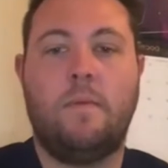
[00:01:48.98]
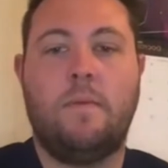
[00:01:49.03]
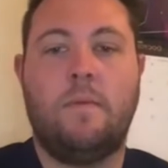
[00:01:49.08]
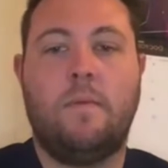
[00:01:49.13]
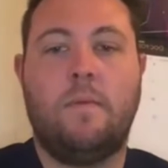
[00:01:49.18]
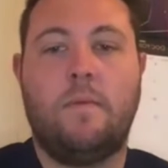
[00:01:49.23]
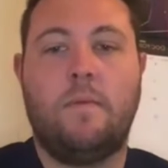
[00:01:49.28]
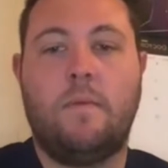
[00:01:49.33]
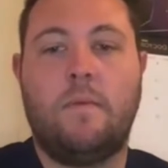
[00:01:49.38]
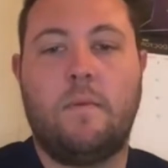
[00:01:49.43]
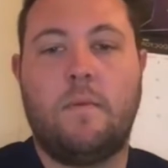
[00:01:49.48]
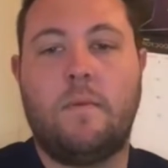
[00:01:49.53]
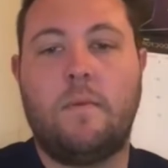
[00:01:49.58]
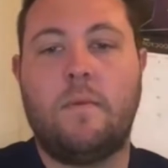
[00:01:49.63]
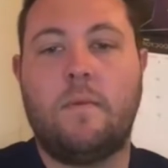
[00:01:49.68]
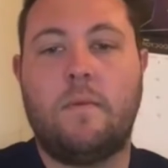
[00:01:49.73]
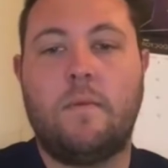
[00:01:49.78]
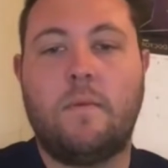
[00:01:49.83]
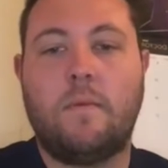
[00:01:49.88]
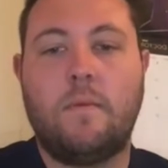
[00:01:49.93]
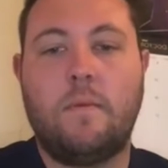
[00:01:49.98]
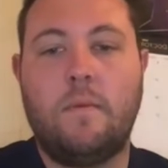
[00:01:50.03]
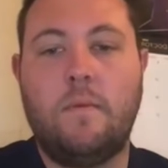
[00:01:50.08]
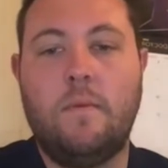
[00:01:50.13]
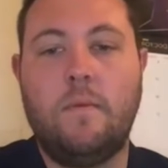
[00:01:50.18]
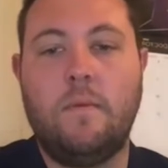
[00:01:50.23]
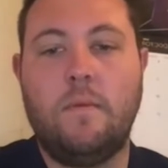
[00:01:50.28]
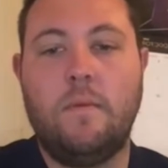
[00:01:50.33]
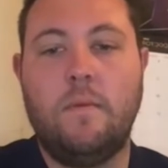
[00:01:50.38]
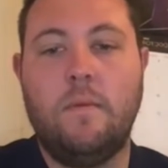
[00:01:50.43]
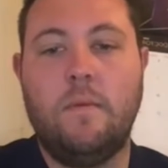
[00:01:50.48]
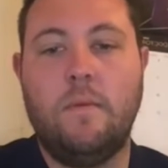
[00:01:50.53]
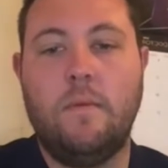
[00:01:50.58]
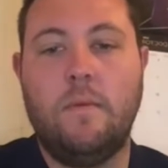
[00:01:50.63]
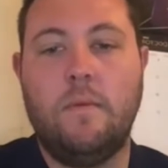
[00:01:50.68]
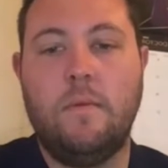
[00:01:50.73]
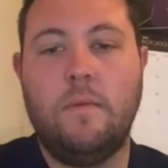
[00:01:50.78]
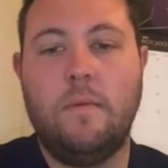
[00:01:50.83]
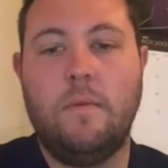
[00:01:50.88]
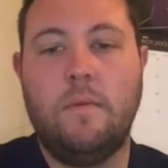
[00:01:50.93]

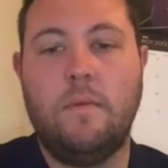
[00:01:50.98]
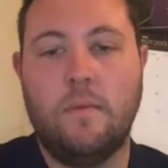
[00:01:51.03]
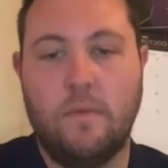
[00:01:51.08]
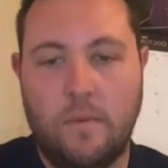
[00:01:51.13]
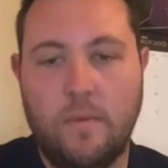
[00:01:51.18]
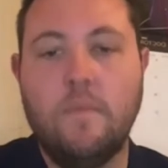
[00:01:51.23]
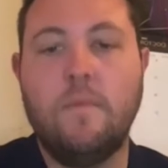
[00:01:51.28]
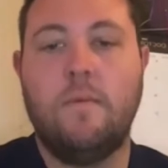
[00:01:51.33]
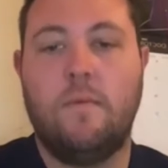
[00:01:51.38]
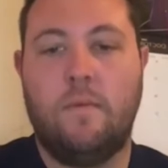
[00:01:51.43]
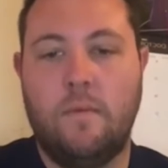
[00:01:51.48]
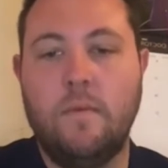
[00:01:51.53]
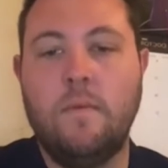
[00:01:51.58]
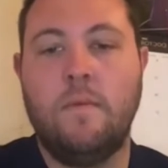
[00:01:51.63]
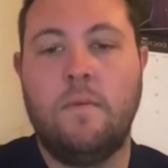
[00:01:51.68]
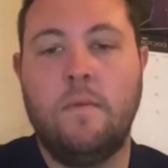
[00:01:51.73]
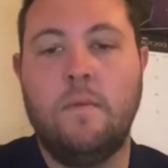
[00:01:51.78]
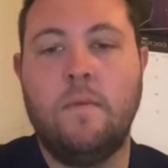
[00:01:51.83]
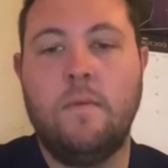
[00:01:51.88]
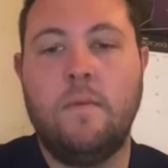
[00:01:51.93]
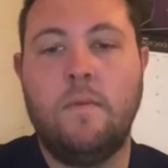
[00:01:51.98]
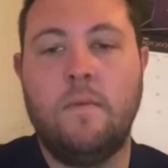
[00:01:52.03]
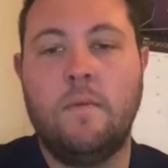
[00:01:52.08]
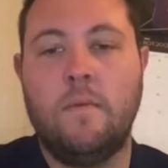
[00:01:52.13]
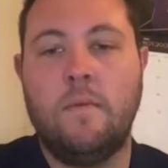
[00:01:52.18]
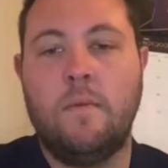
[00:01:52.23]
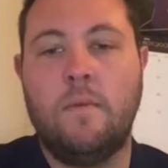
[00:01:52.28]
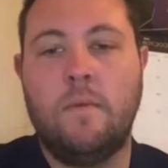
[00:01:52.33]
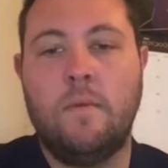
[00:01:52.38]
The person shown says nothing.